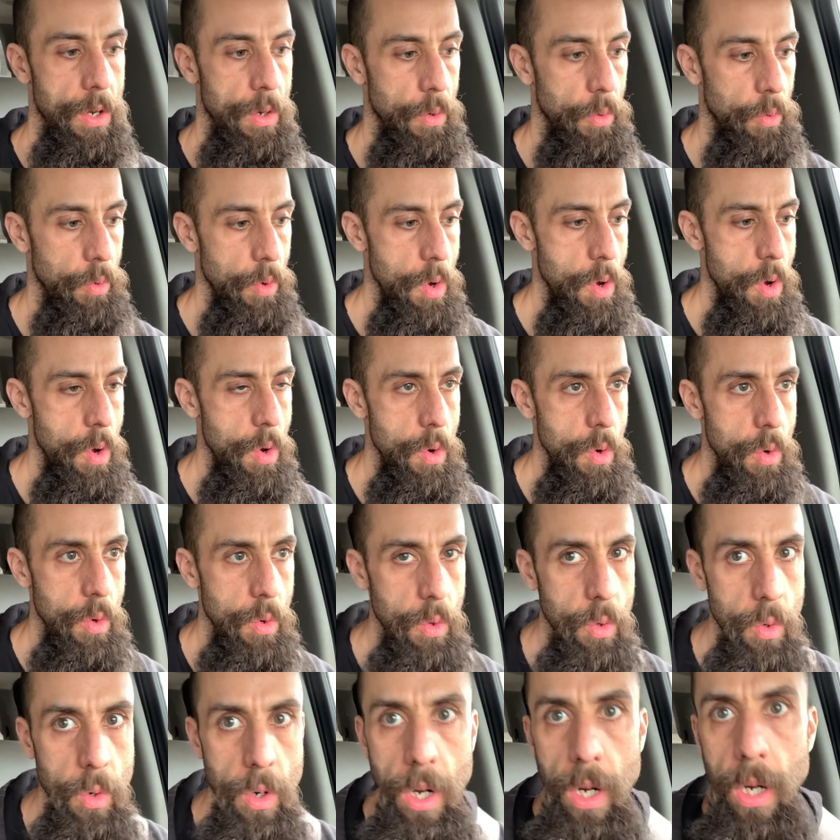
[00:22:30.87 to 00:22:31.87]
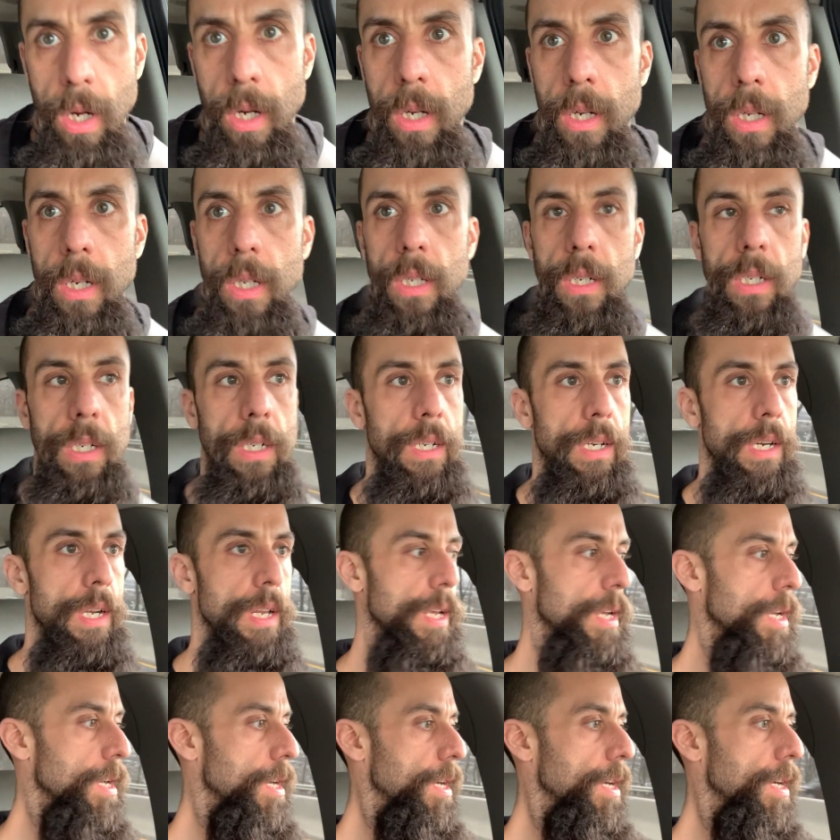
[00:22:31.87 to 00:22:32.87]
Woo.
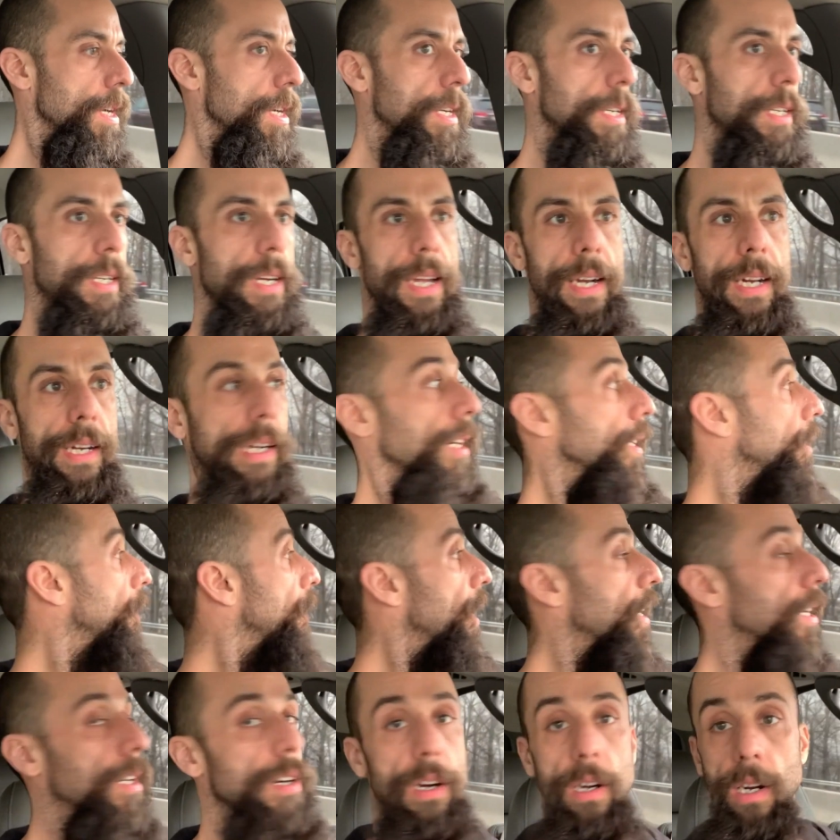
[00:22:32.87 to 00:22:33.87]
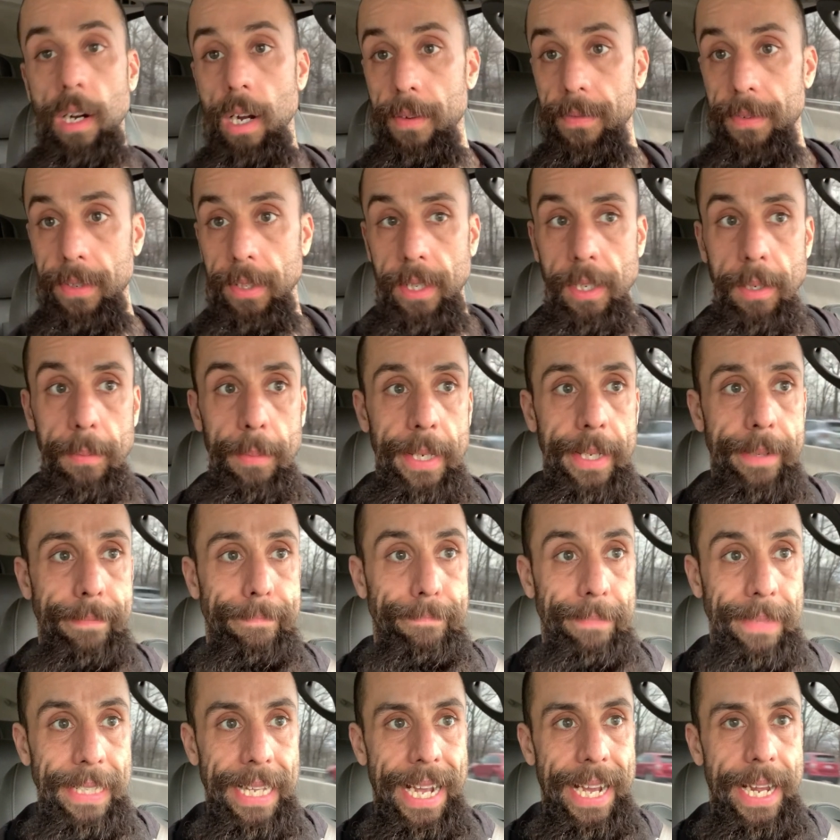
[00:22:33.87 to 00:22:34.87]
Kind of cut that car off a little bit.
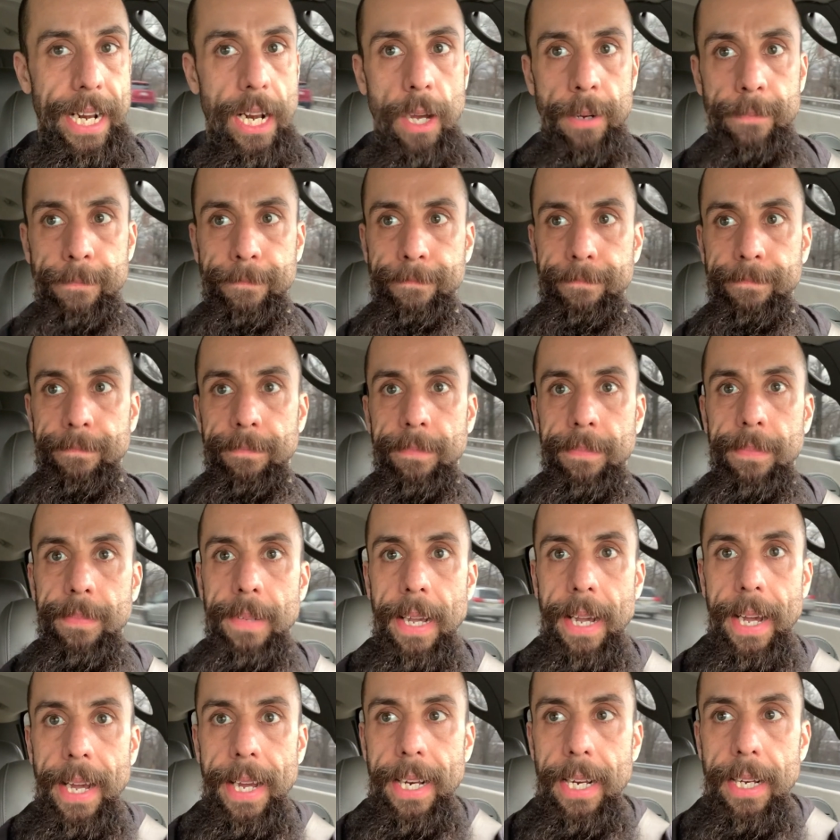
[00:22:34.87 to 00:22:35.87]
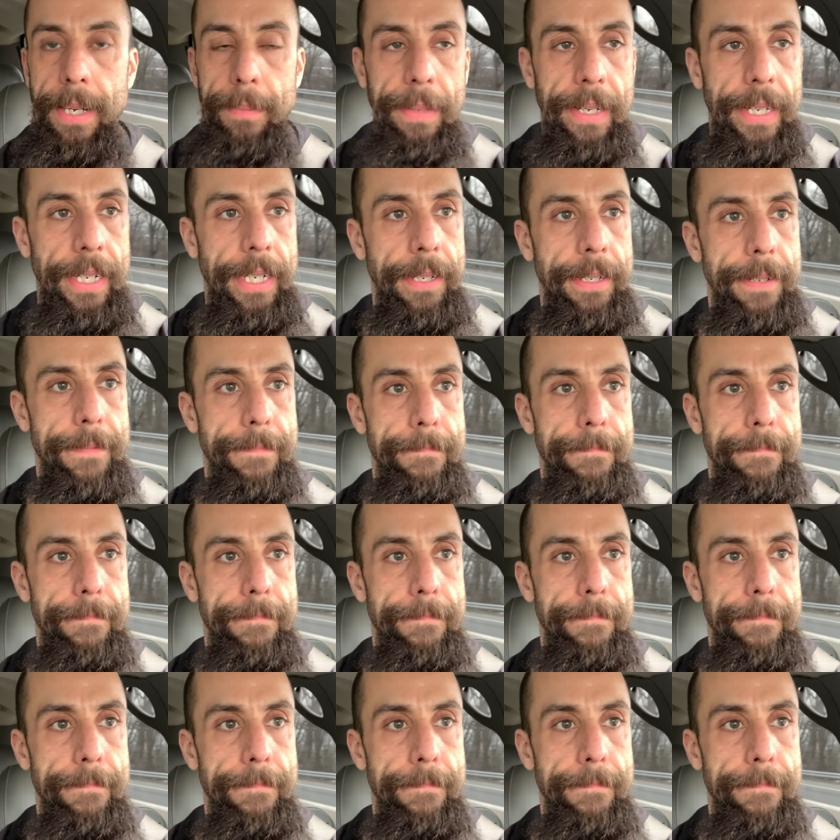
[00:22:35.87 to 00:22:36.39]
I know. I didn't mean it.